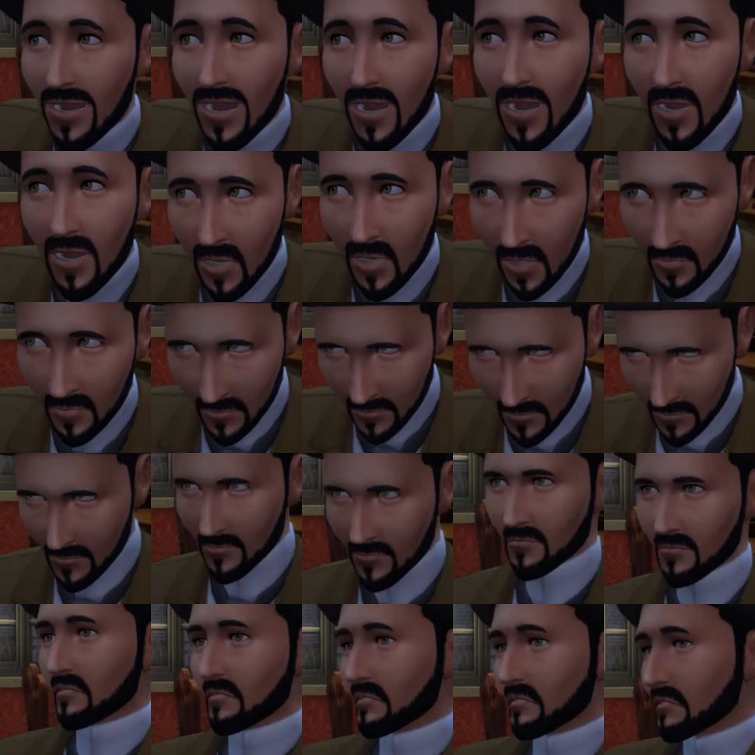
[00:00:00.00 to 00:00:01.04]
impossible for
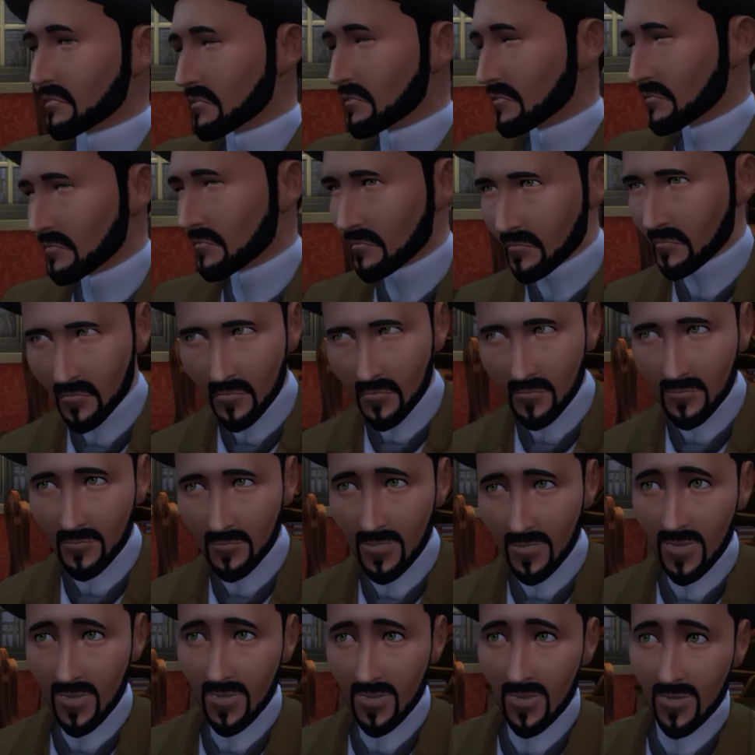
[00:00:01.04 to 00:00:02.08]
him to dress
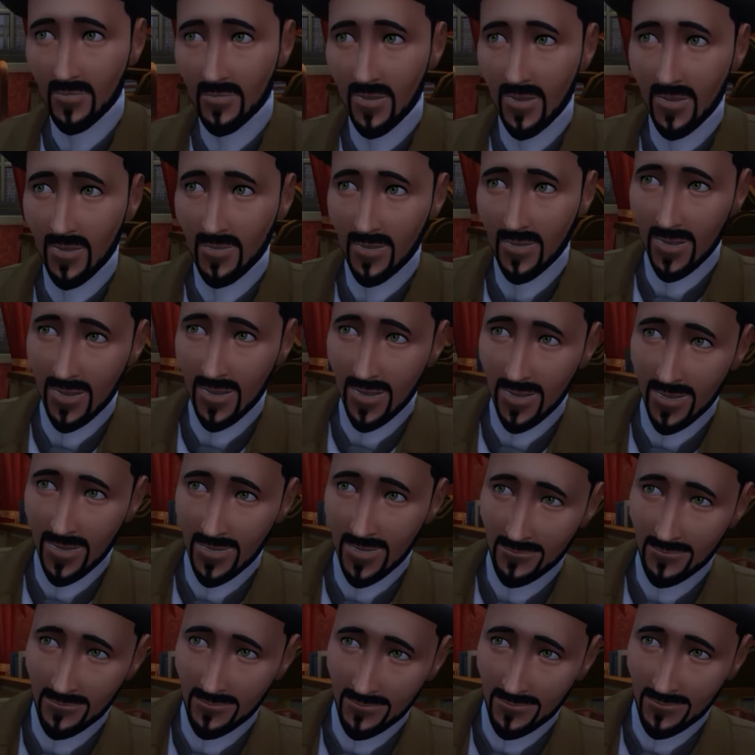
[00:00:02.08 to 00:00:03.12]
without the help of Mortimer,
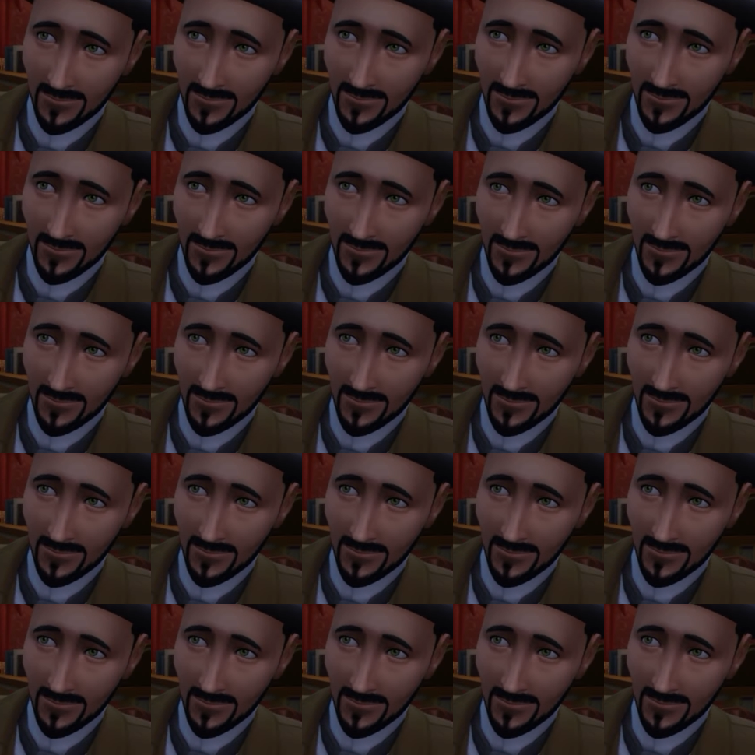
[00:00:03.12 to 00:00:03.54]
whose